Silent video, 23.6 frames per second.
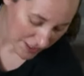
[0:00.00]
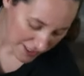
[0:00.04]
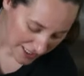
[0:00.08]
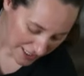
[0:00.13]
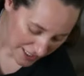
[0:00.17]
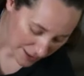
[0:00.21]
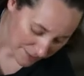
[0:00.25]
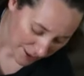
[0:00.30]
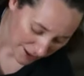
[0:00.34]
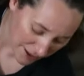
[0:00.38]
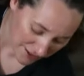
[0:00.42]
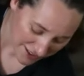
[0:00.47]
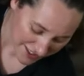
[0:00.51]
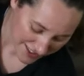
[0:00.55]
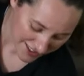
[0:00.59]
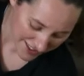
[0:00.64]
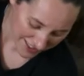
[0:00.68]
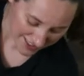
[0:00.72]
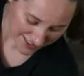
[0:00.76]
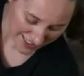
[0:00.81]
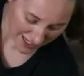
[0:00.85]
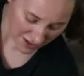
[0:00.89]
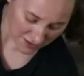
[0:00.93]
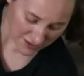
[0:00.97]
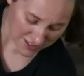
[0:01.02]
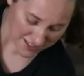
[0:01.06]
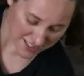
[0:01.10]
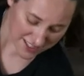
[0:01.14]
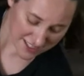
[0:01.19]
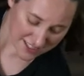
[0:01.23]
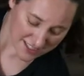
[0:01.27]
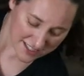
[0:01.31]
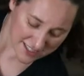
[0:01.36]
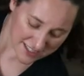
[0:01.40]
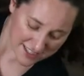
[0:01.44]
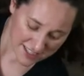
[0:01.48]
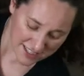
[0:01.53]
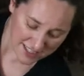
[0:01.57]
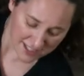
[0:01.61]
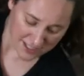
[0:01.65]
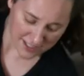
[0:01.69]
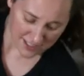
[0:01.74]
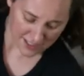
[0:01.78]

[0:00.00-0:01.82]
I need about six ounces.